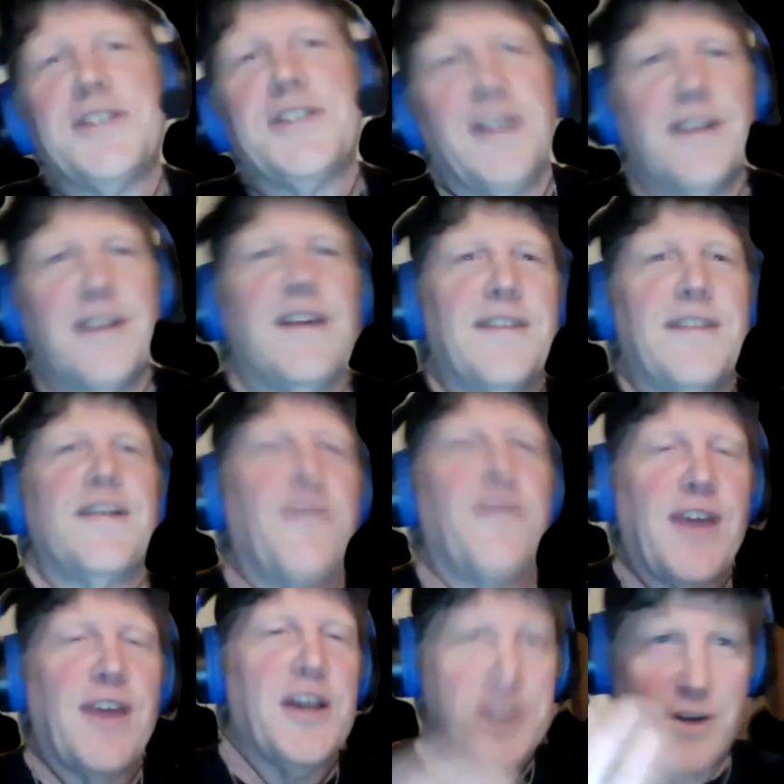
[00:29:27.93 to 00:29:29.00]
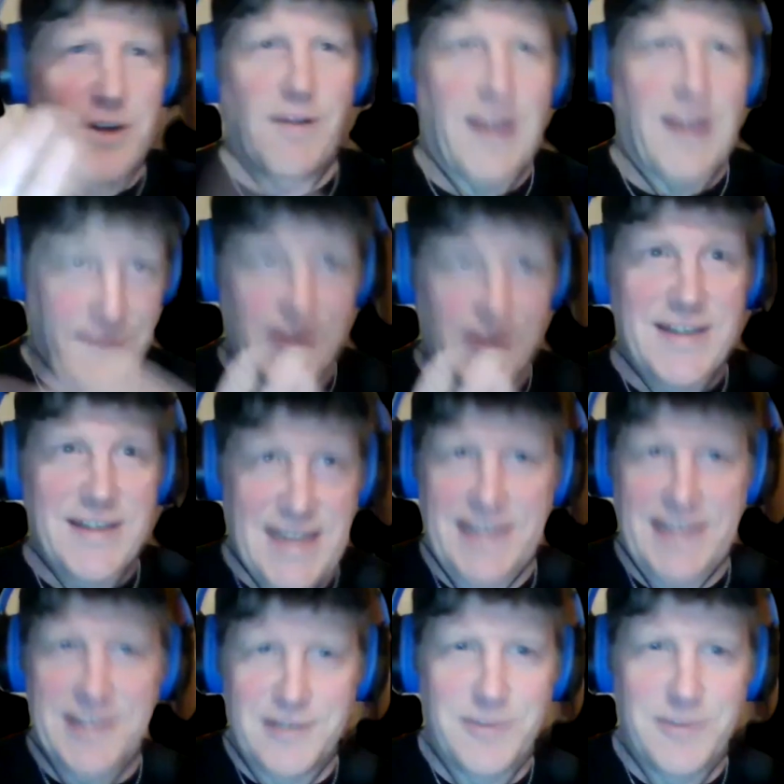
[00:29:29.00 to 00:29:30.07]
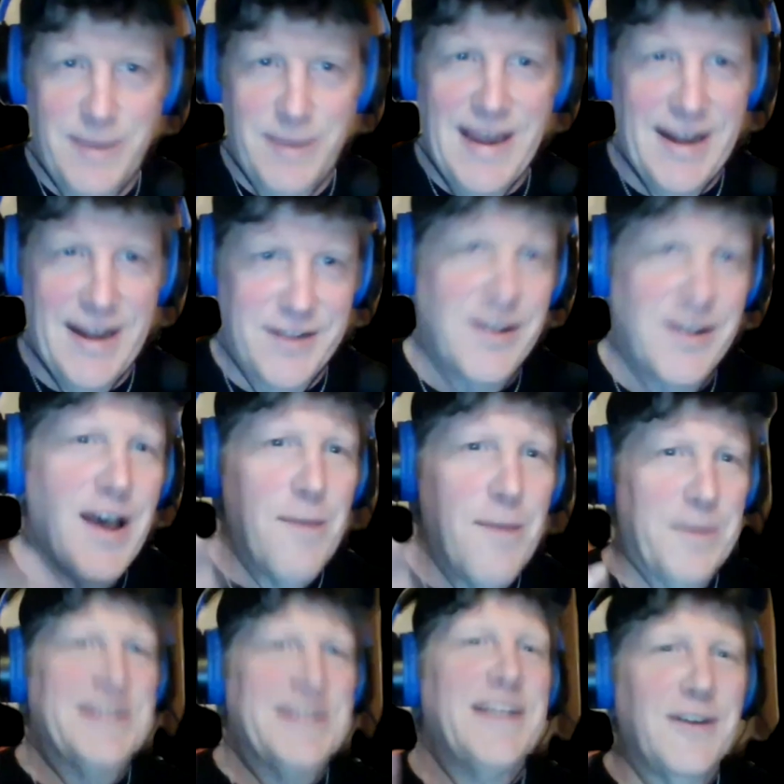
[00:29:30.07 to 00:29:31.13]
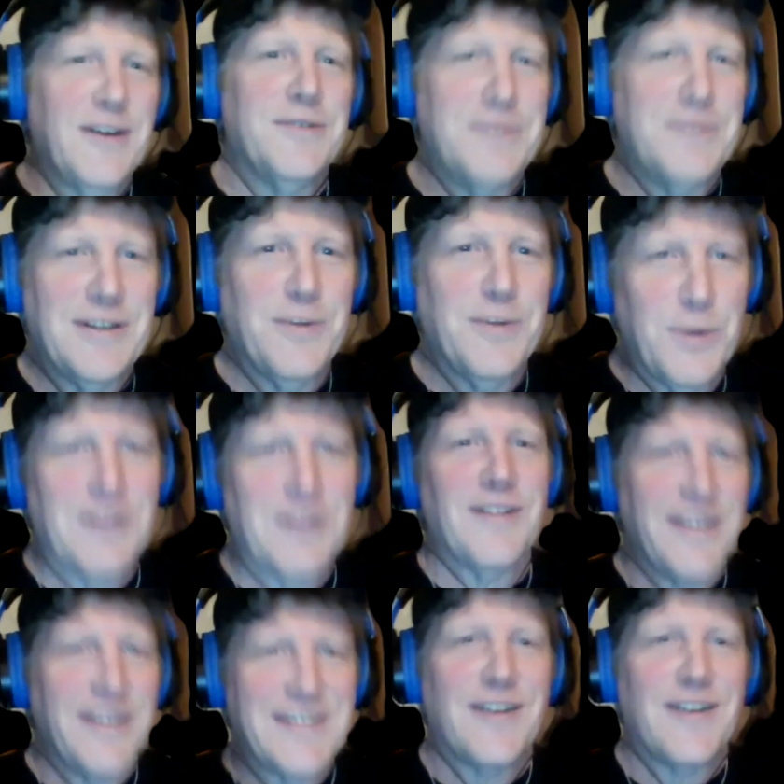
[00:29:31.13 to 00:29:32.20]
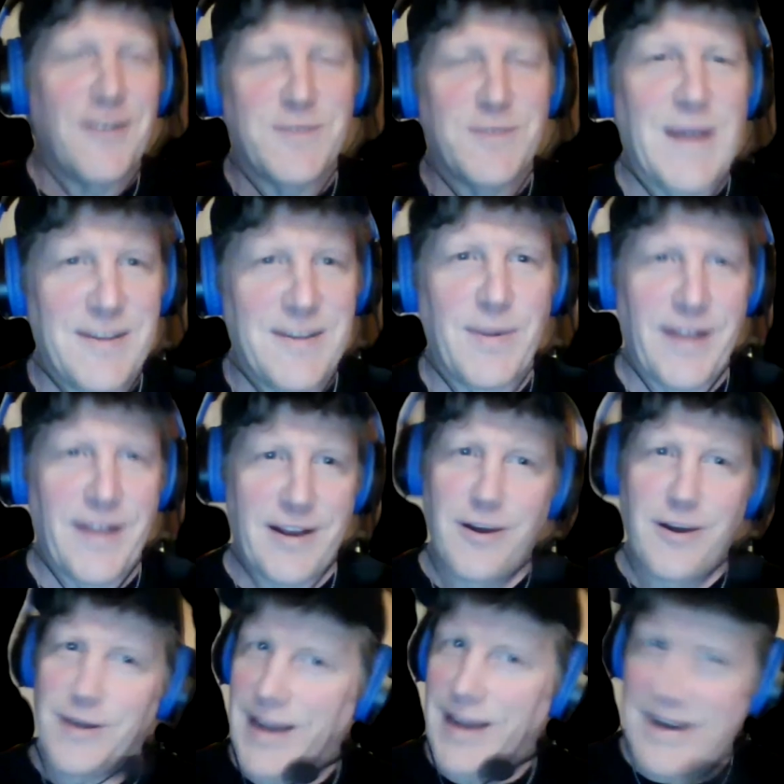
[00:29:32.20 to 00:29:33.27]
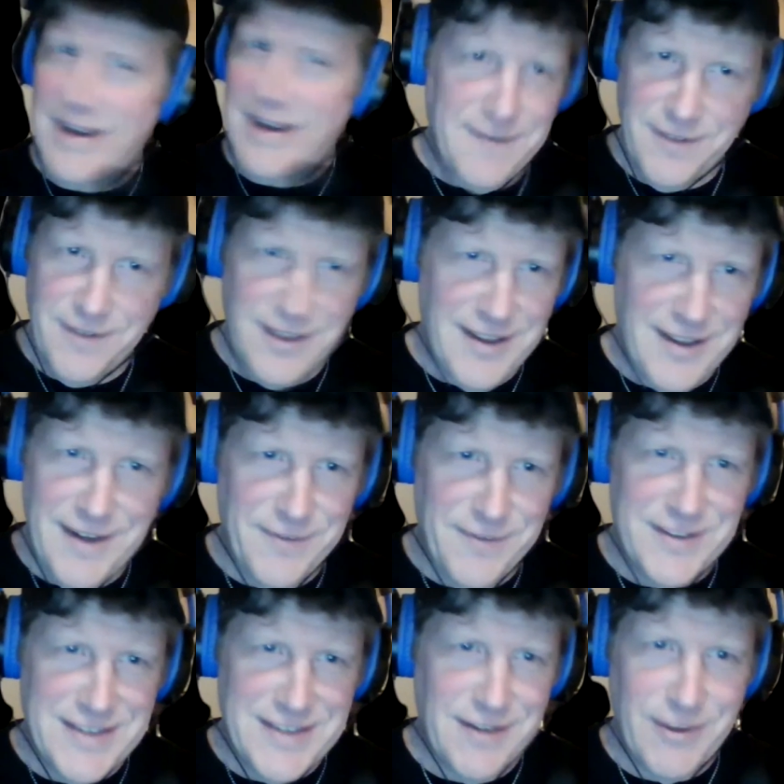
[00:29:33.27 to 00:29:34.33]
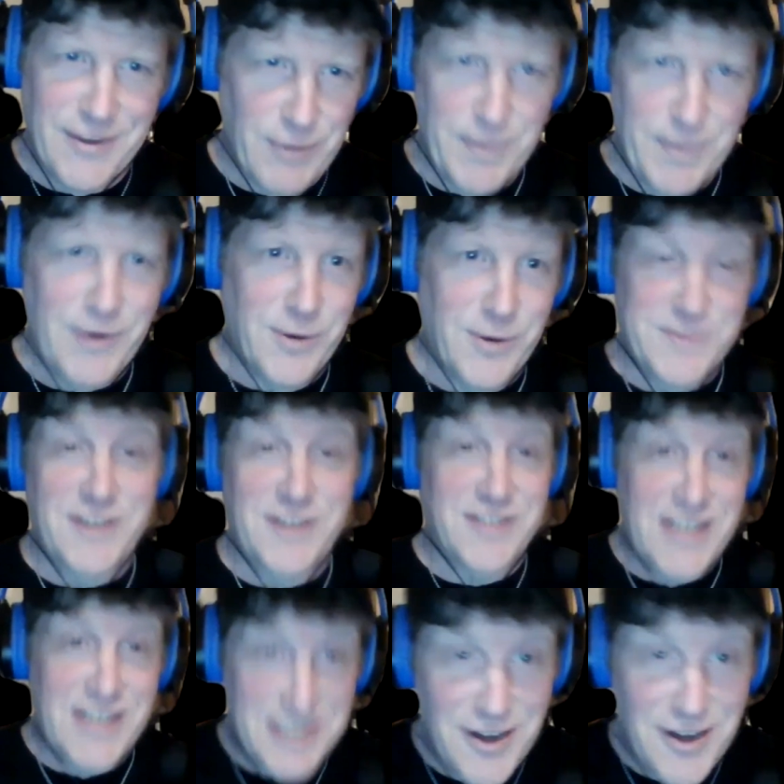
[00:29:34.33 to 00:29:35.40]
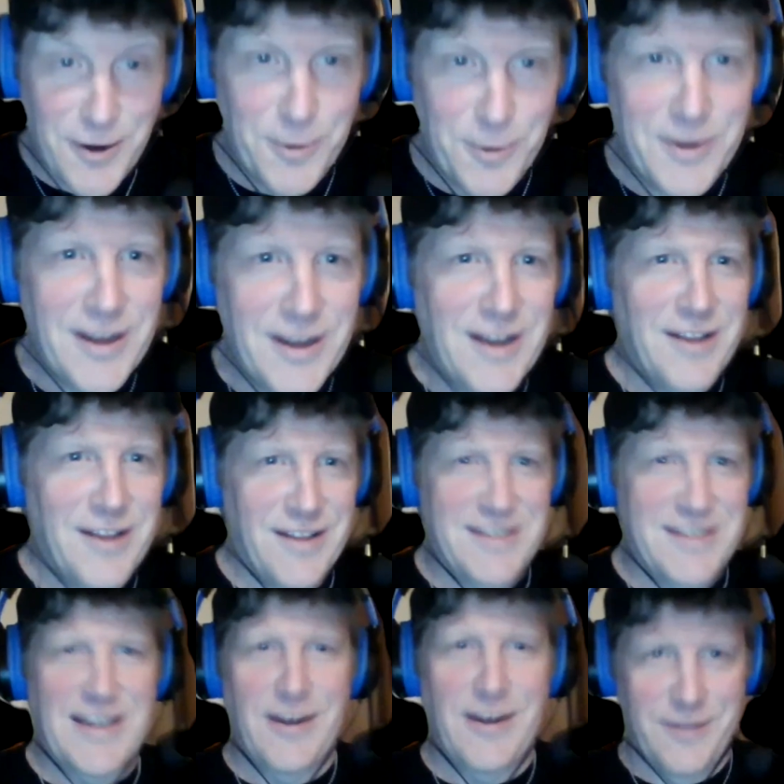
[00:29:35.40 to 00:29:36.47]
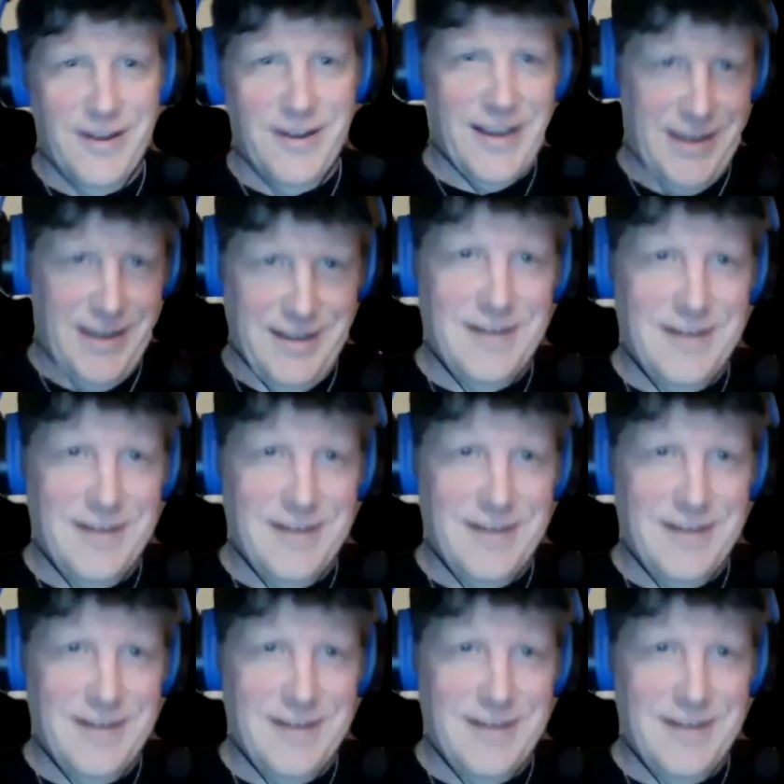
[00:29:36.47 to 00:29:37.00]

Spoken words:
and Suffocation are like very technical bands, but you wouldn't listen to those bands and be like, oh yeah, they definitely sound like Ripping Corpse, because they don't. They sound like,